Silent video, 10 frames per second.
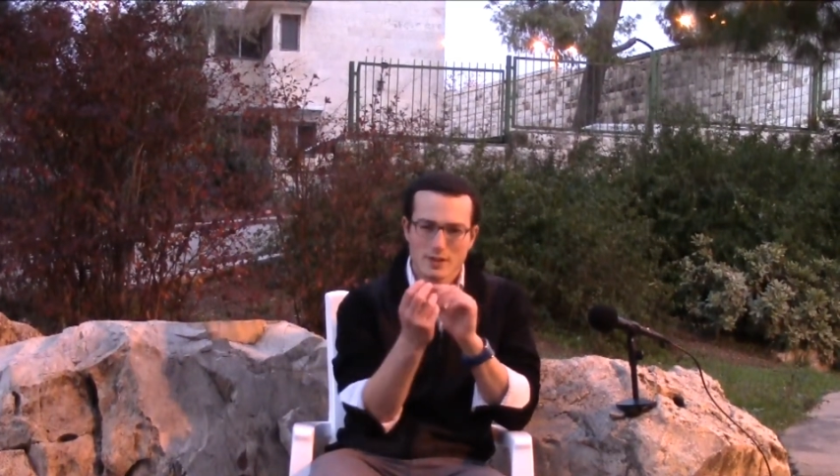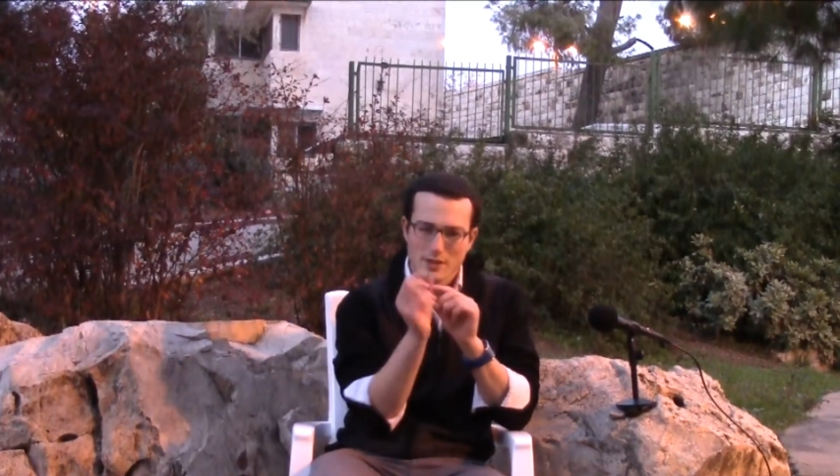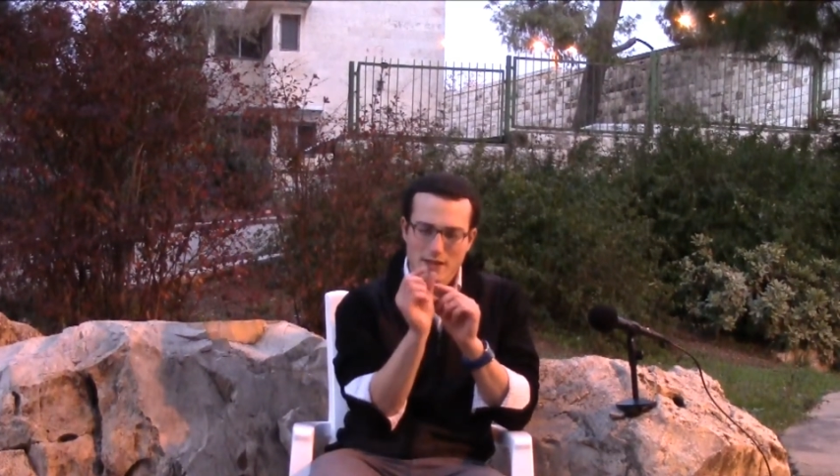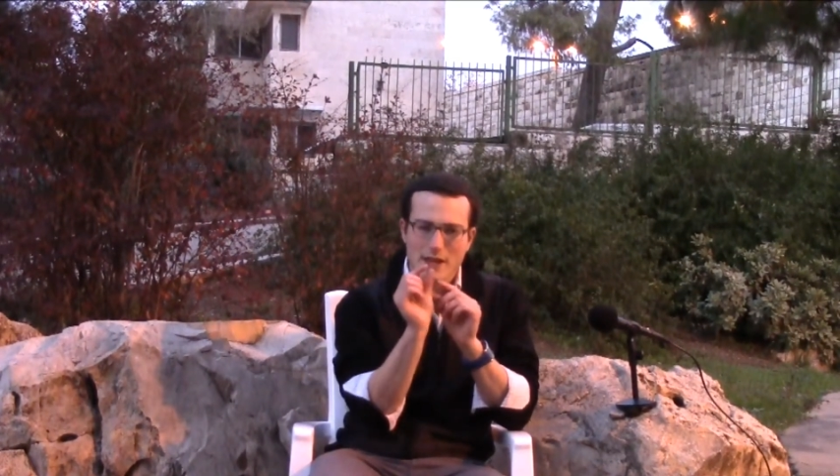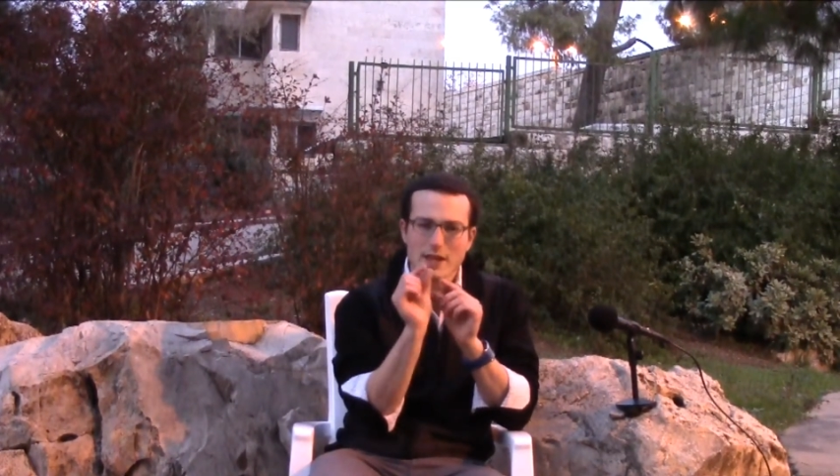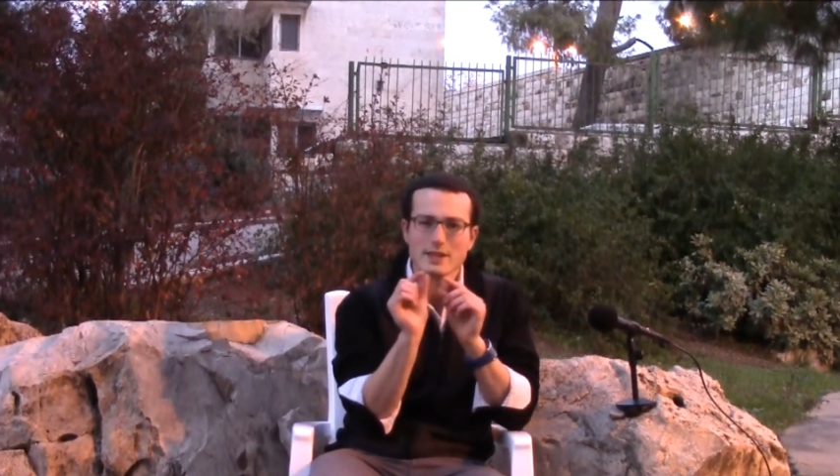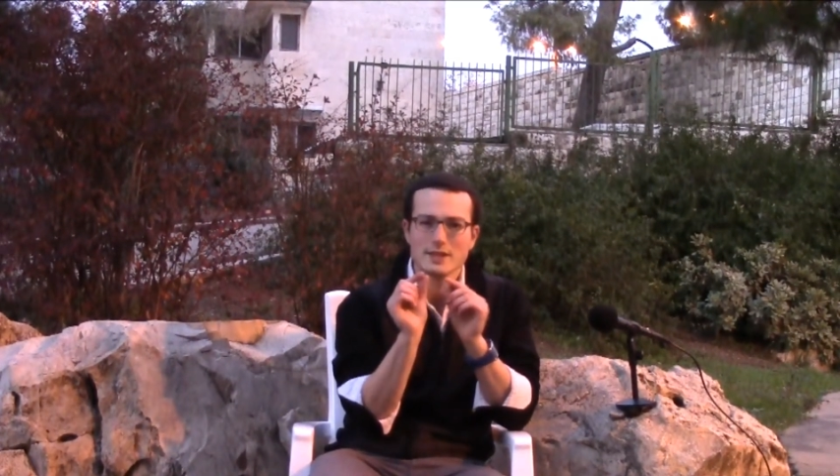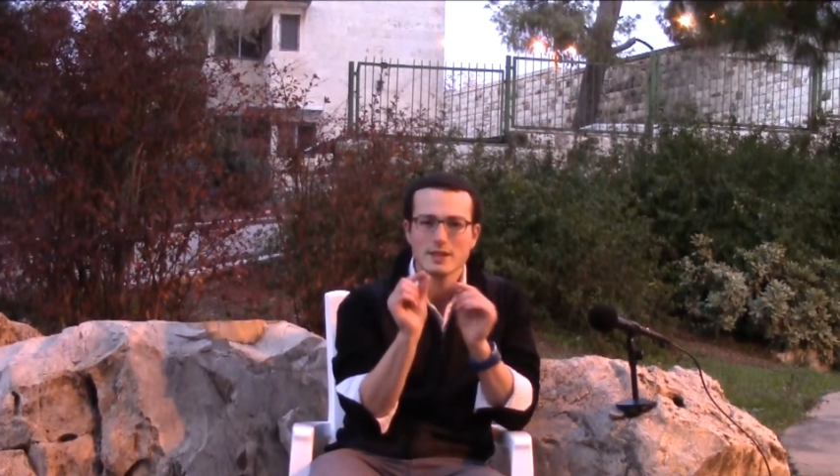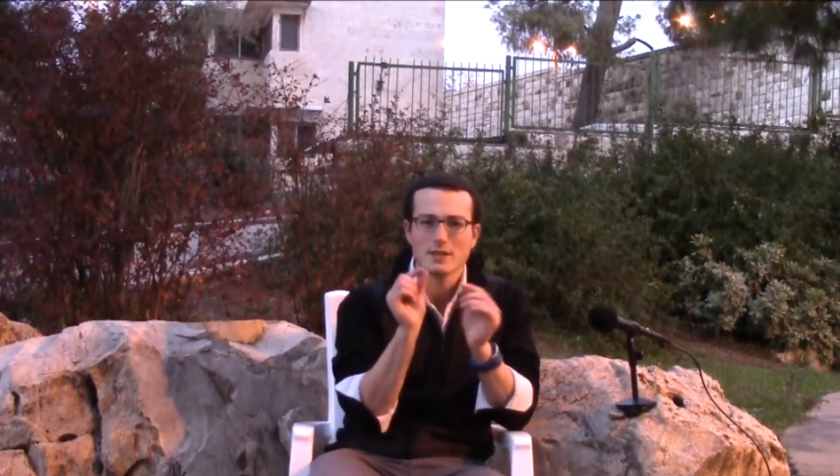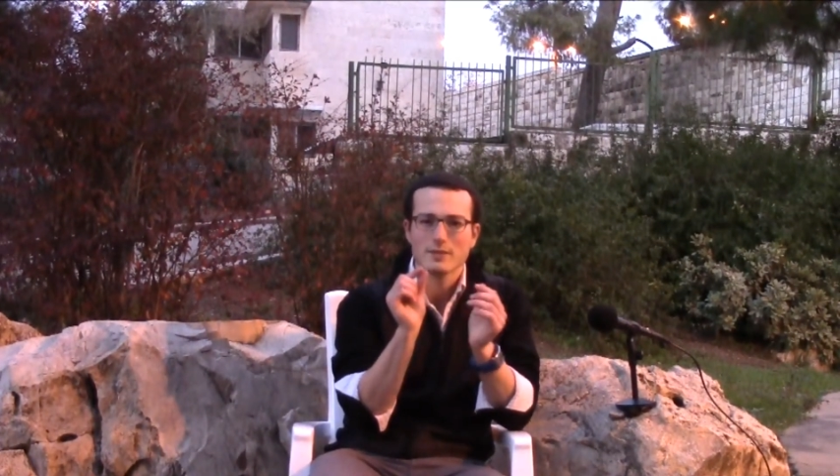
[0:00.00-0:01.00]
there's that
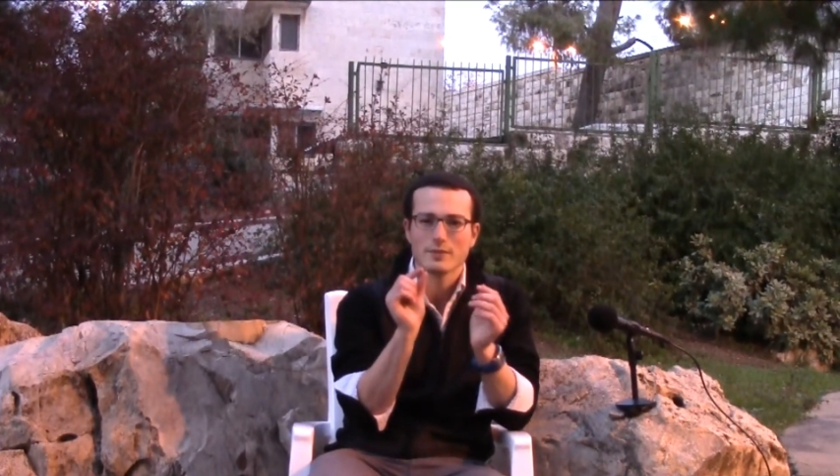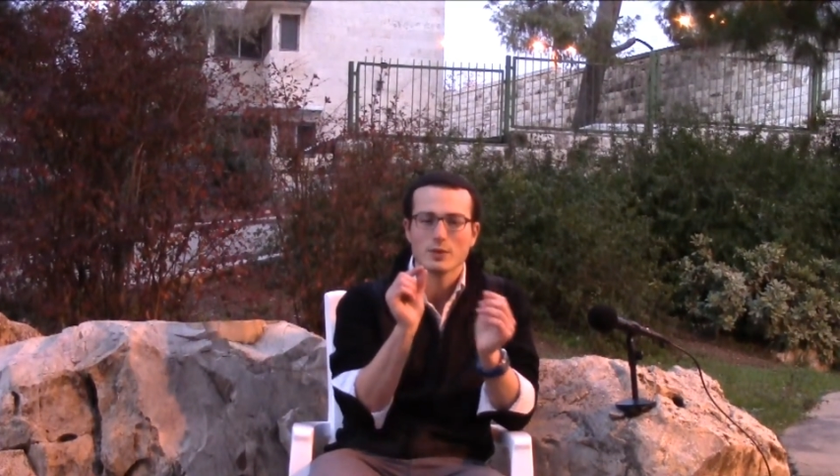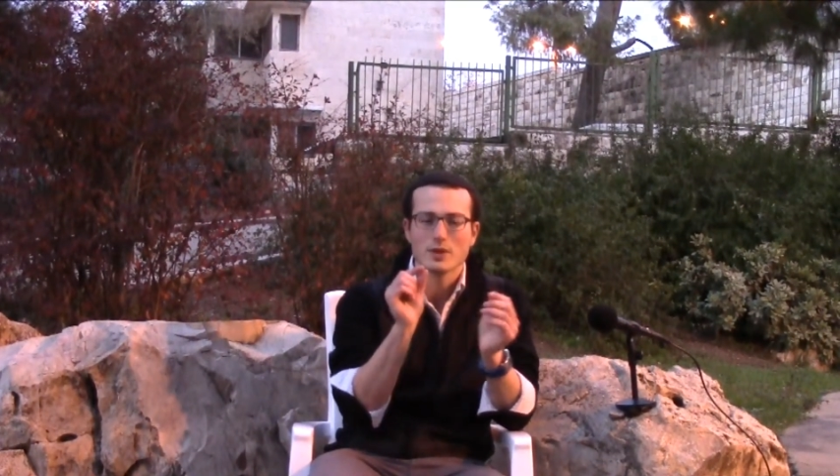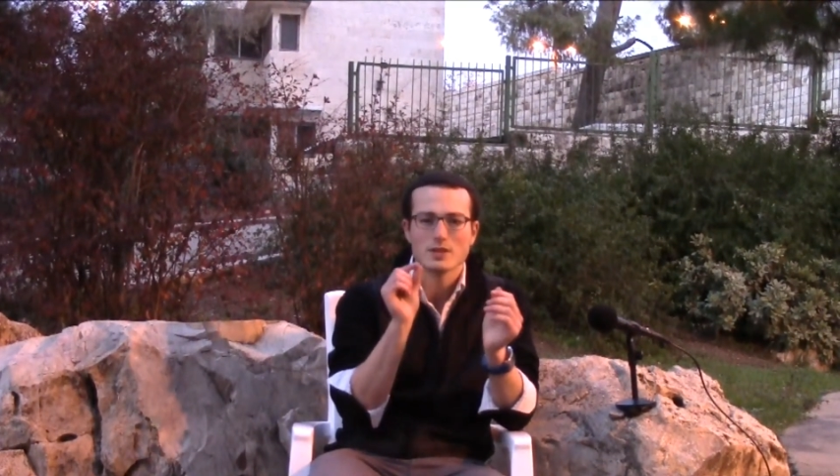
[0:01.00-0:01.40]
instant of where